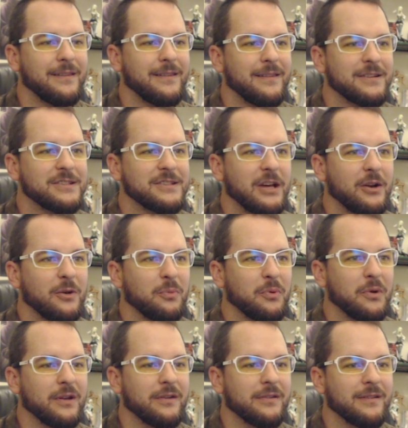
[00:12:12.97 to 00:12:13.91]
The Shadow
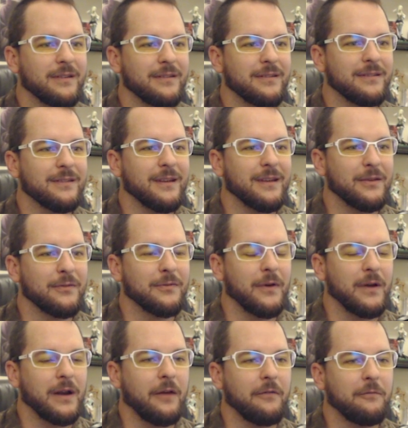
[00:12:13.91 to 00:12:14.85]
Priest is
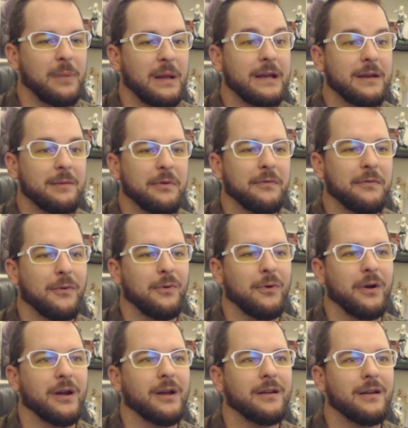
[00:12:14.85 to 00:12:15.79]
fun. I've played it
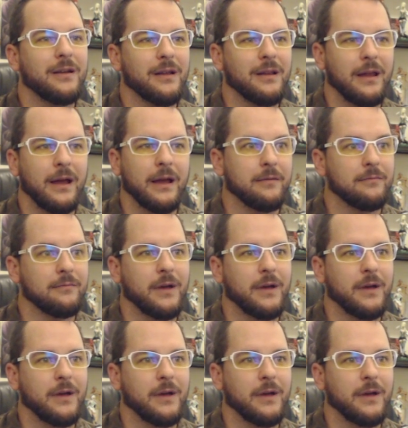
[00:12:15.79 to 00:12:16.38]
before, it like,